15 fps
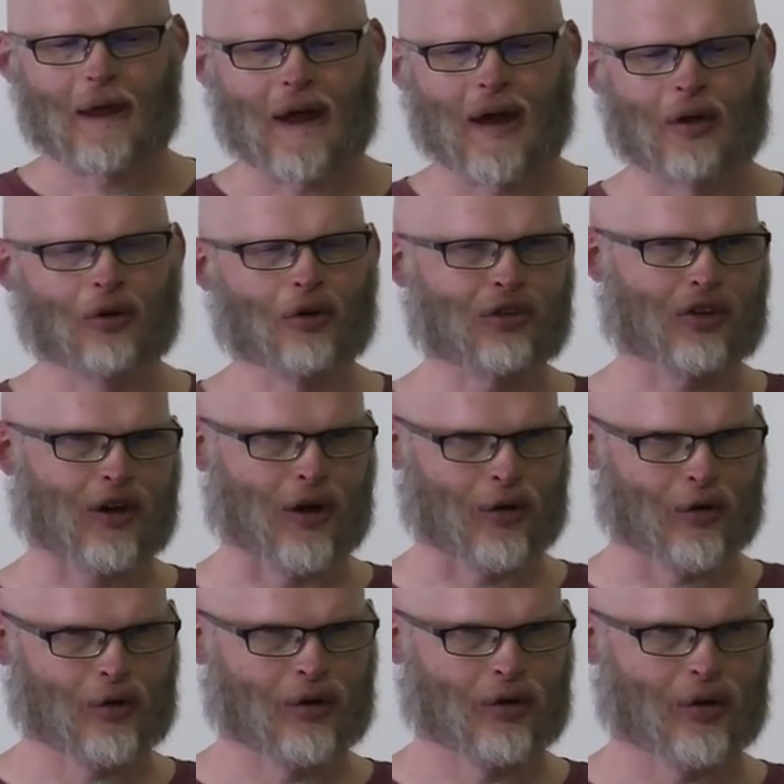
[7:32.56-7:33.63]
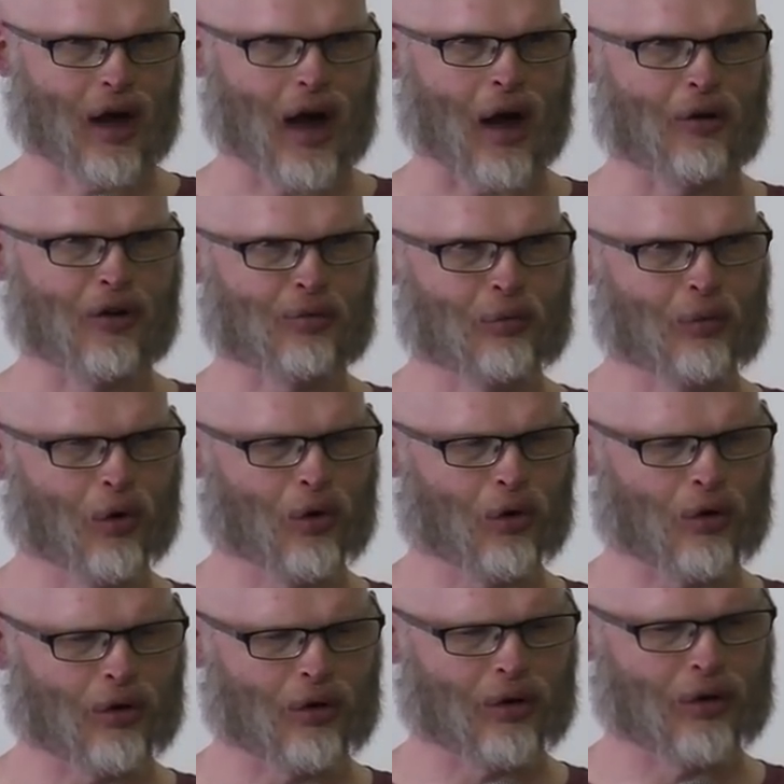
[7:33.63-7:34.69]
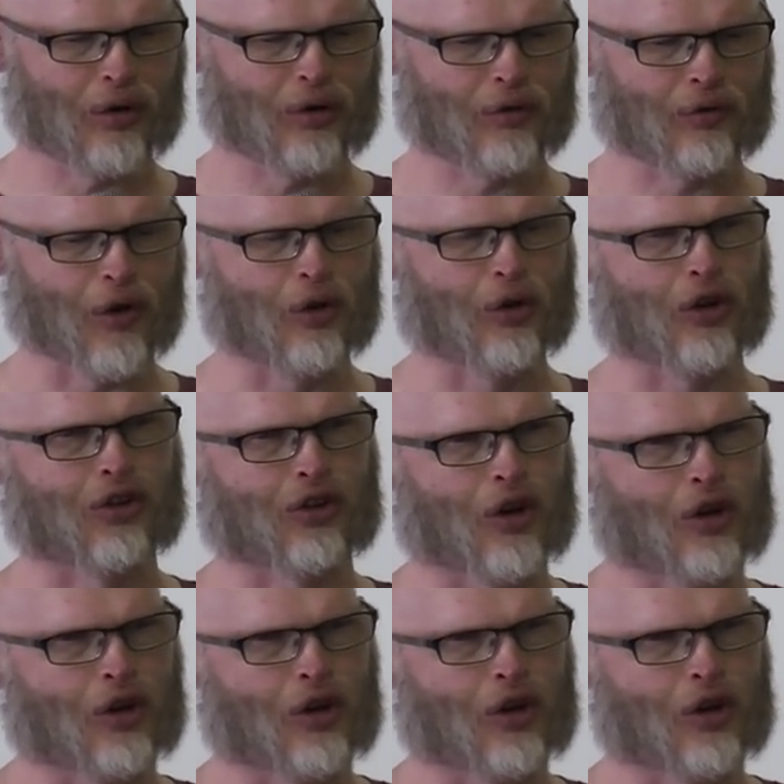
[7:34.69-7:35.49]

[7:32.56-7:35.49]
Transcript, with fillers: And also, I was more focused